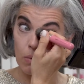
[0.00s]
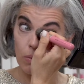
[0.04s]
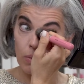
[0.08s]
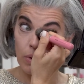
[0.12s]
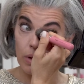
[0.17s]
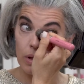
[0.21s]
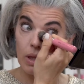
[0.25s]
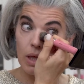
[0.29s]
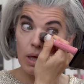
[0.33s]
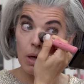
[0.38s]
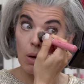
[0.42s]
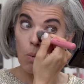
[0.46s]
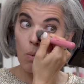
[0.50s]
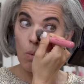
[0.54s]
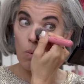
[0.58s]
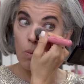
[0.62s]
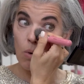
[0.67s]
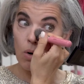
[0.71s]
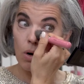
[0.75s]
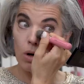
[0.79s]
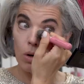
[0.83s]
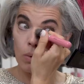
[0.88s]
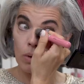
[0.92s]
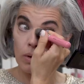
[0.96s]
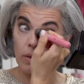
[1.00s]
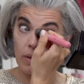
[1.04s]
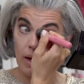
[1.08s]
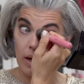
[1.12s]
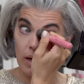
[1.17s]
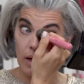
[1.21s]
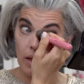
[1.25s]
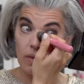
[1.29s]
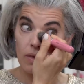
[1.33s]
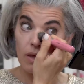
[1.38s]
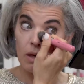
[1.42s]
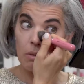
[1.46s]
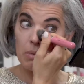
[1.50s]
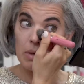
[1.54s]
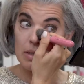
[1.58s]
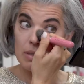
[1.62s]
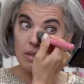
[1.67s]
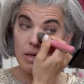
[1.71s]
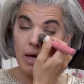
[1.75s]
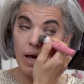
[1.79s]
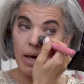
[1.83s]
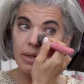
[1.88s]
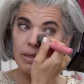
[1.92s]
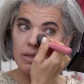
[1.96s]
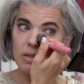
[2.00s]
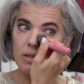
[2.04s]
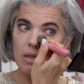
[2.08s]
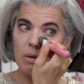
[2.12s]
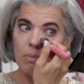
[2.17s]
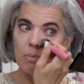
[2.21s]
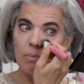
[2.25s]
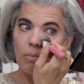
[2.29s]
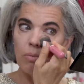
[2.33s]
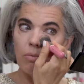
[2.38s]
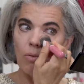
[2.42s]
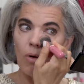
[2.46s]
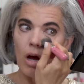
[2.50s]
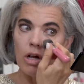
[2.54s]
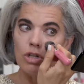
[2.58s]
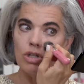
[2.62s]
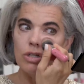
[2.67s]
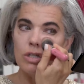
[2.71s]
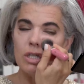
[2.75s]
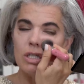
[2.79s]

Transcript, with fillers: really work with anything besides the brush,